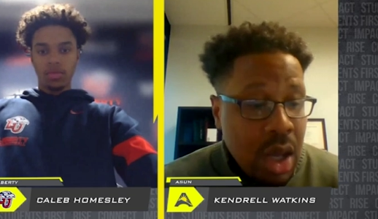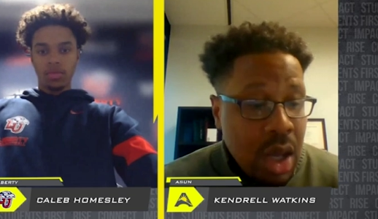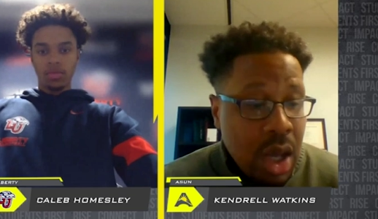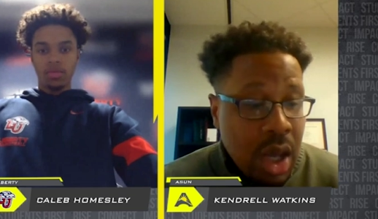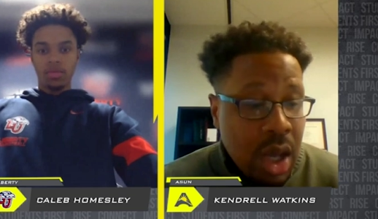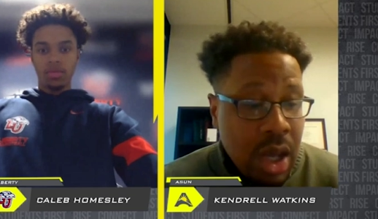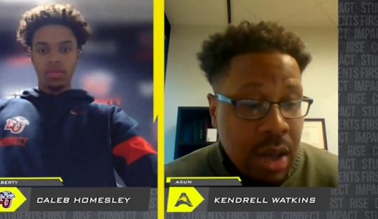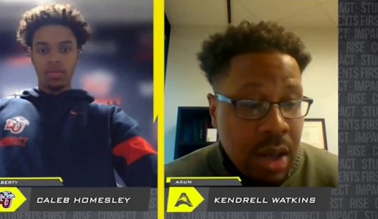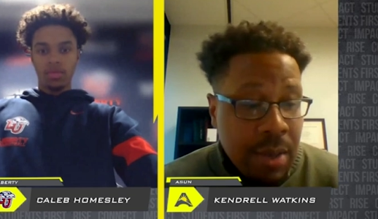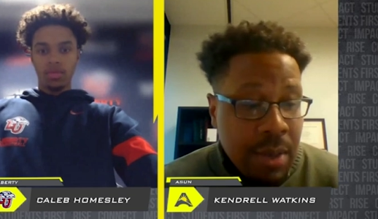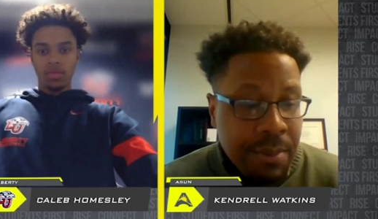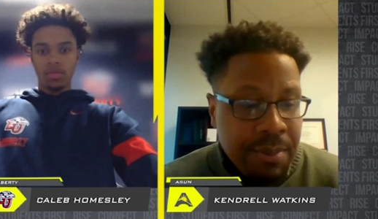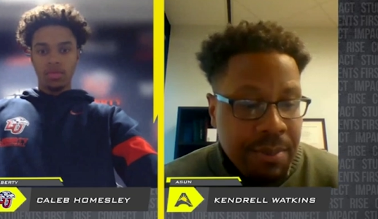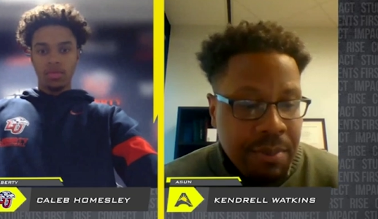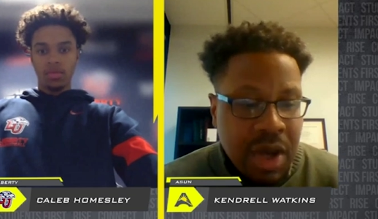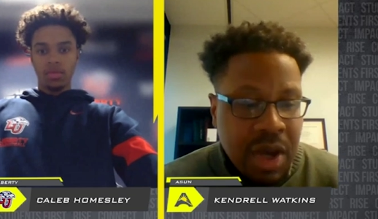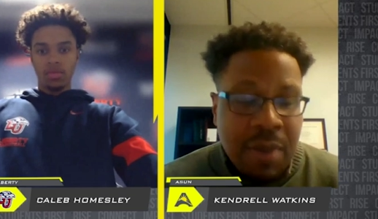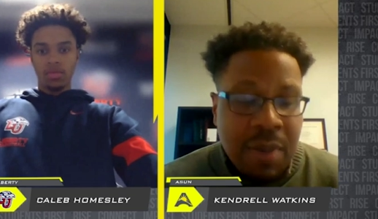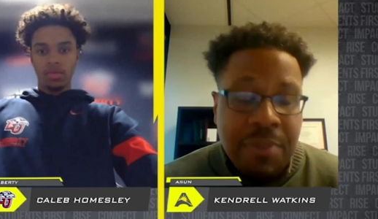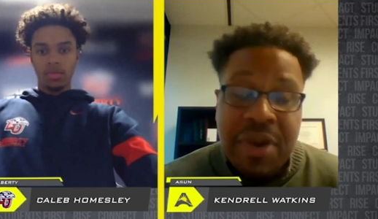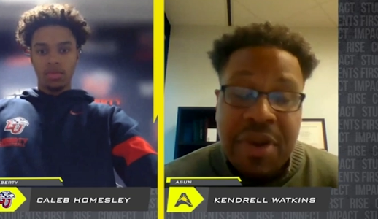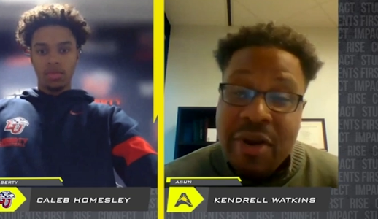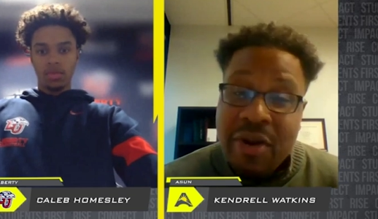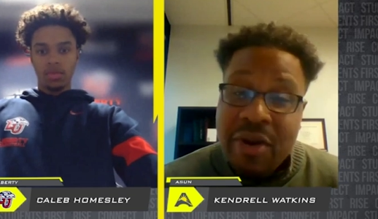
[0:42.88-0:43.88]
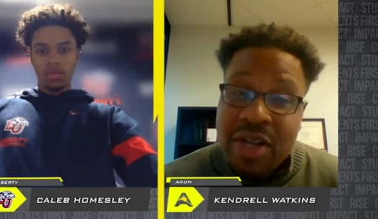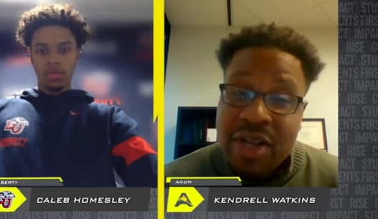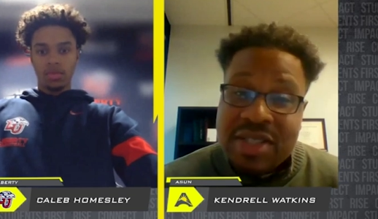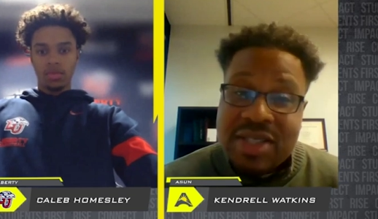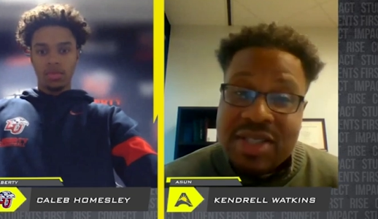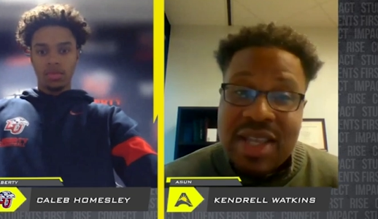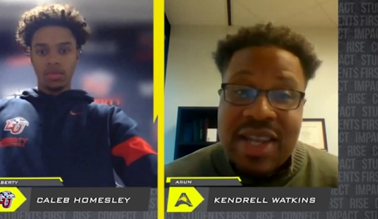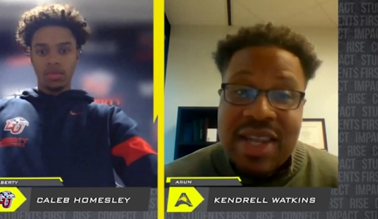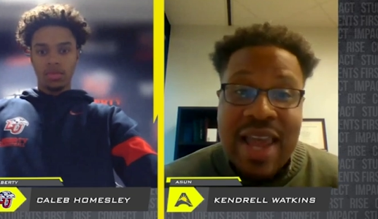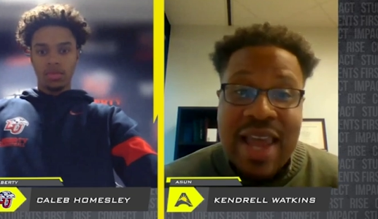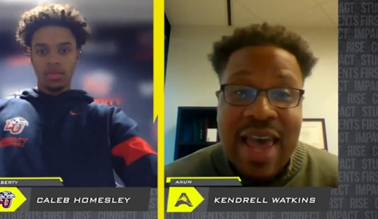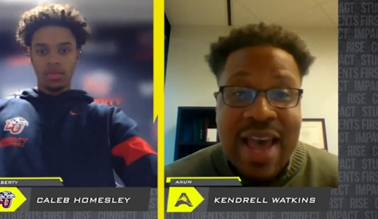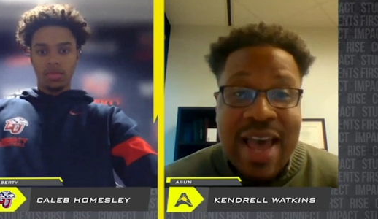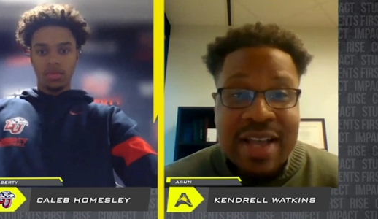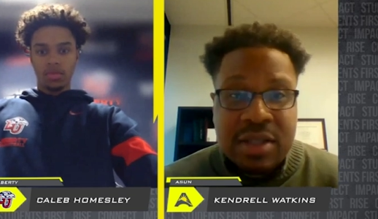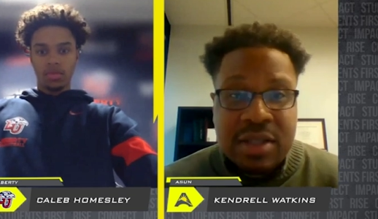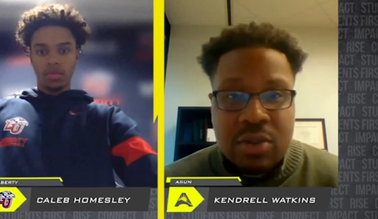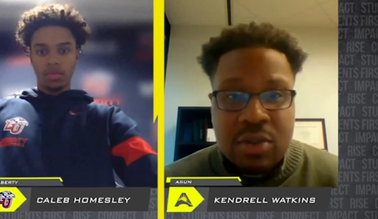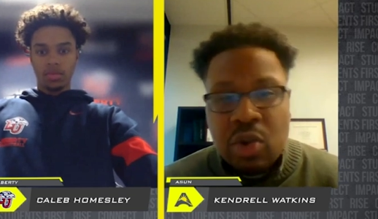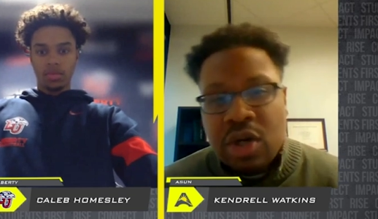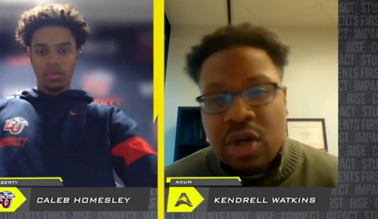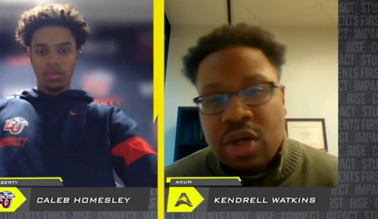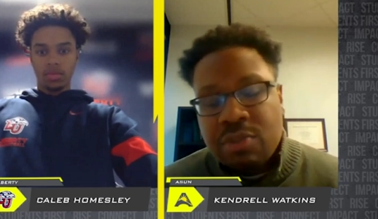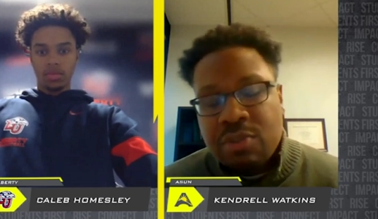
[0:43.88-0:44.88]
Speaker 1: mm-hmm. um, appearance
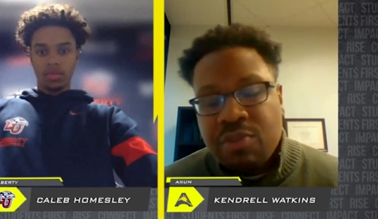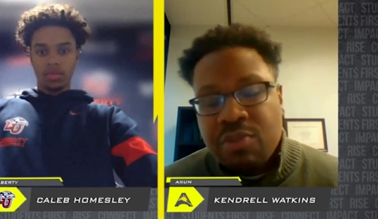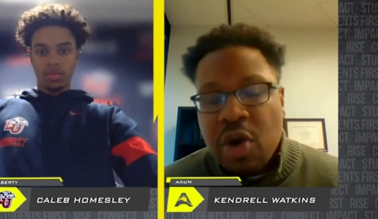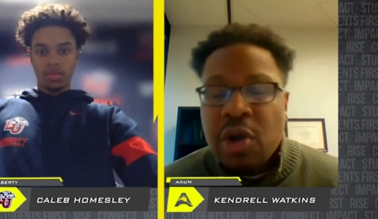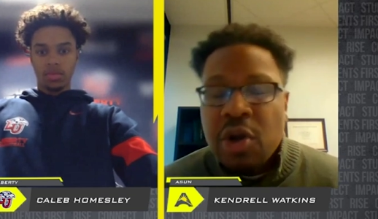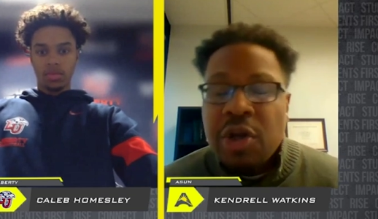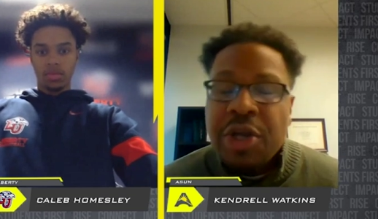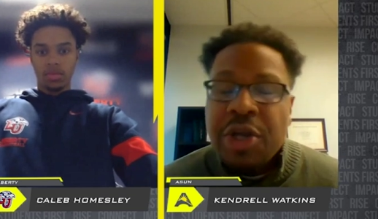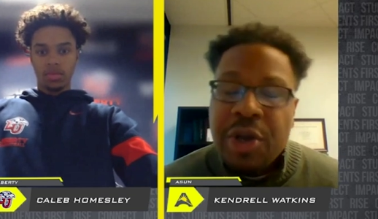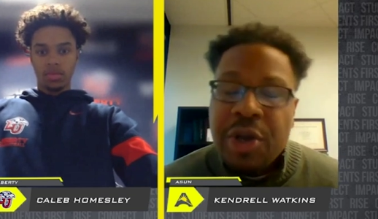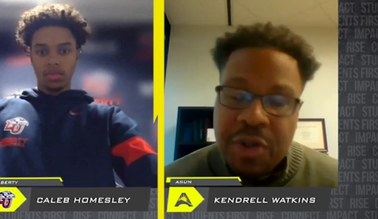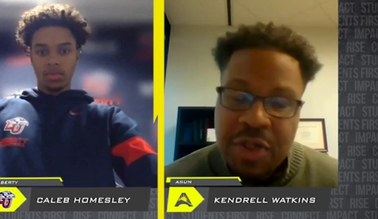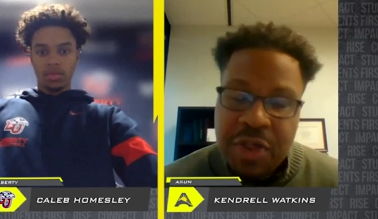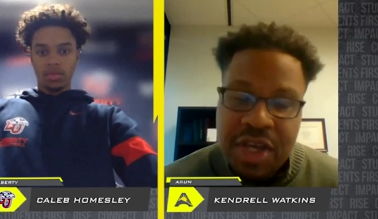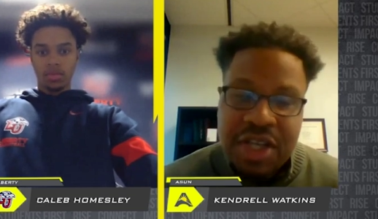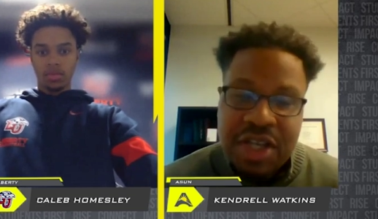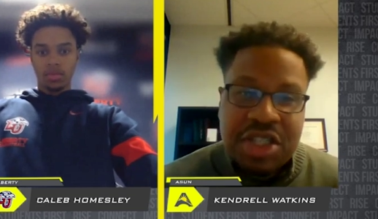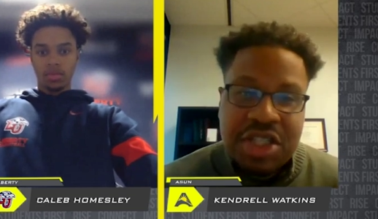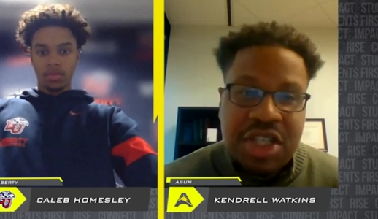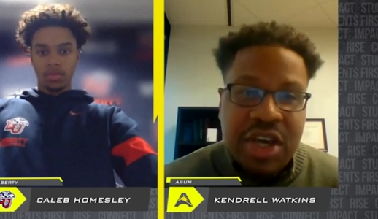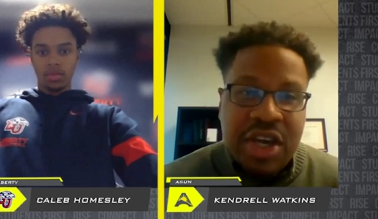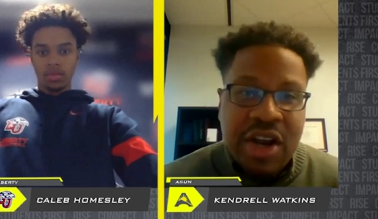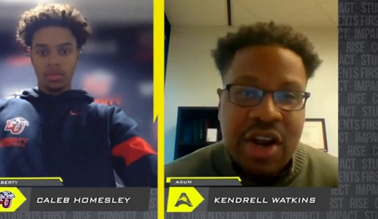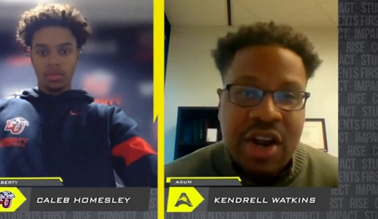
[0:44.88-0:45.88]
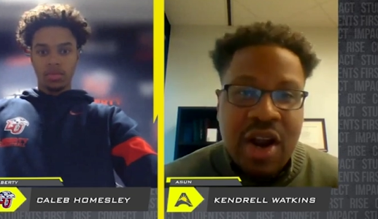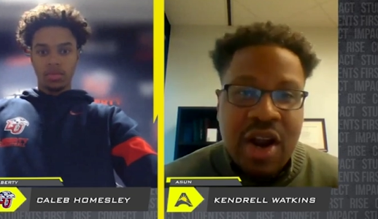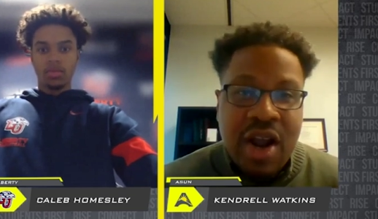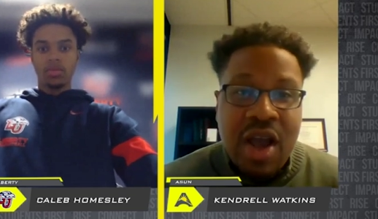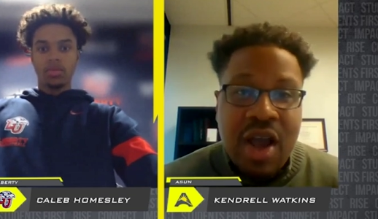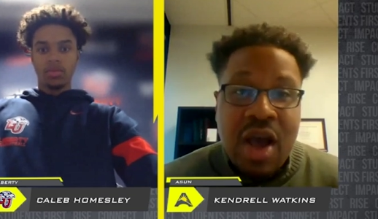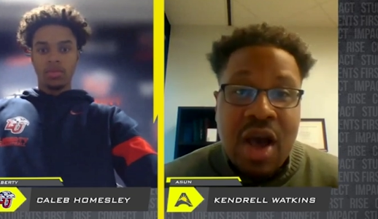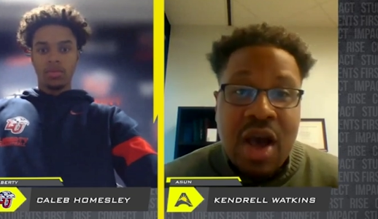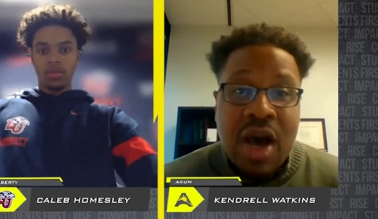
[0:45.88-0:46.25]
last, well, earlier this year,